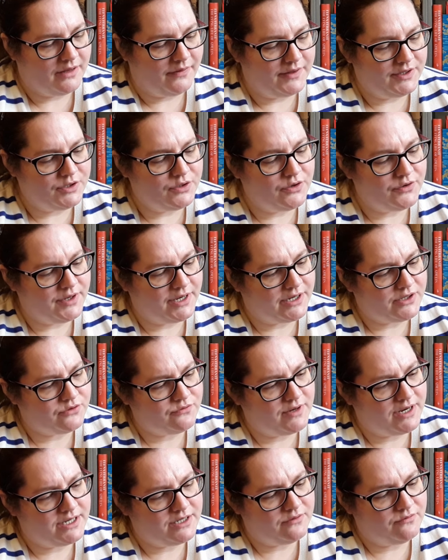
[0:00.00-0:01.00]
this author has
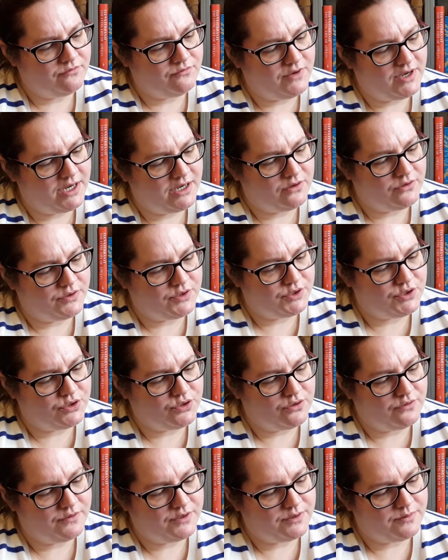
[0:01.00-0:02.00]
read written other
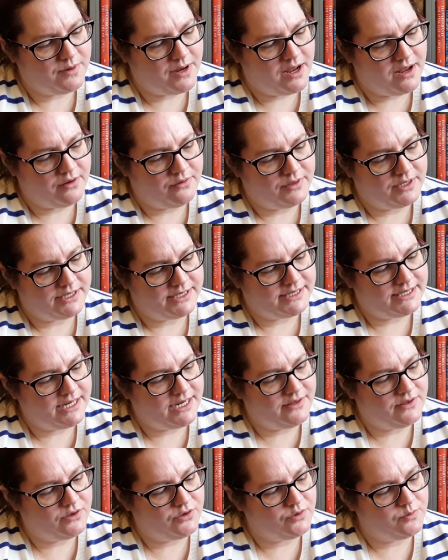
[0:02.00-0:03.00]
stuff as well let's
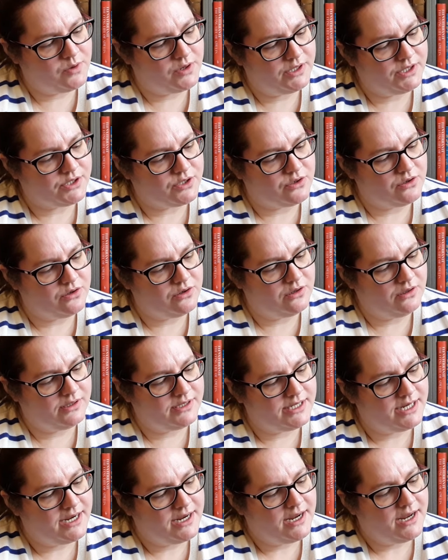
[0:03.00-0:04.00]
see the other one is called